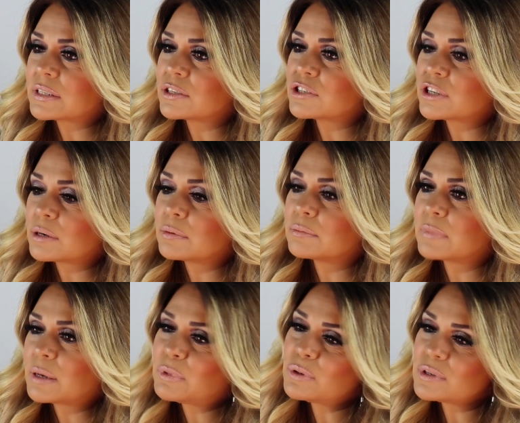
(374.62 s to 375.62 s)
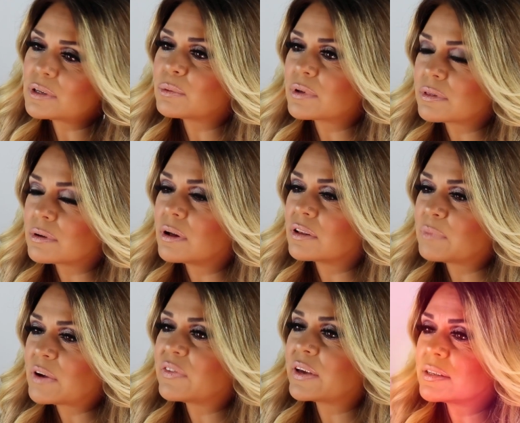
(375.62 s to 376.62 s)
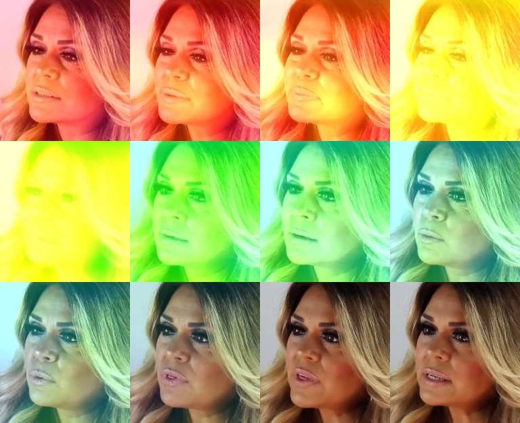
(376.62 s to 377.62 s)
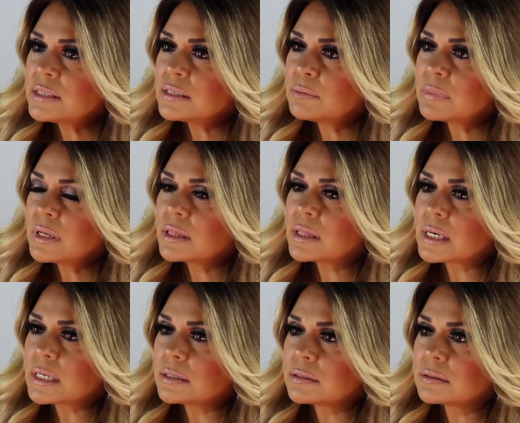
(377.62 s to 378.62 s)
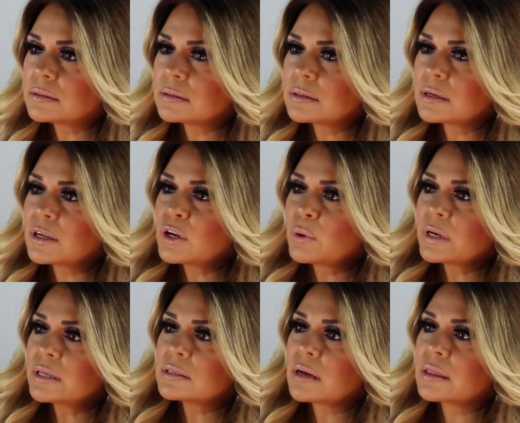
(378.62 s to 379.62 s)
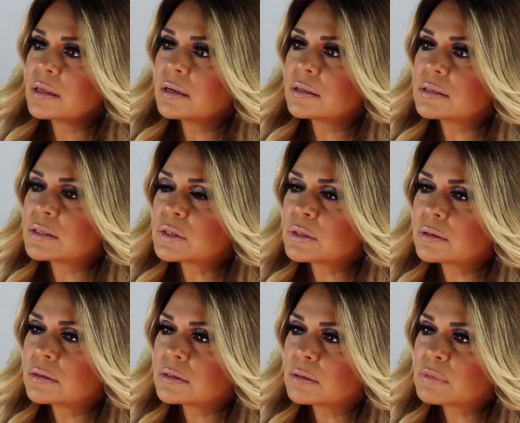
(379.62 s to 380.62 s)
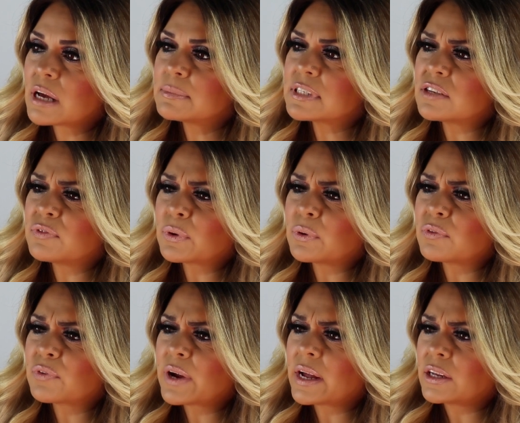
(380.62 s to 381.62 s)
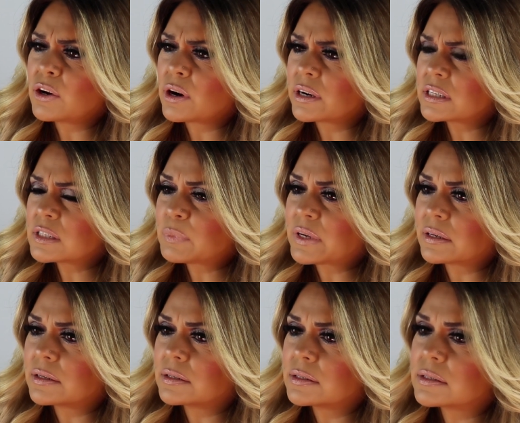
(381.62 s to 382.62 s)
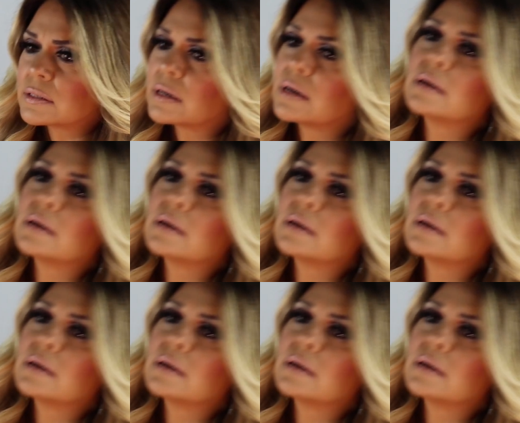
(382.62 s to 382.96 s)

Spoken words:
to share my music with all of my fans. Well, that's something that, I think it's sometimes difficult for any artist, because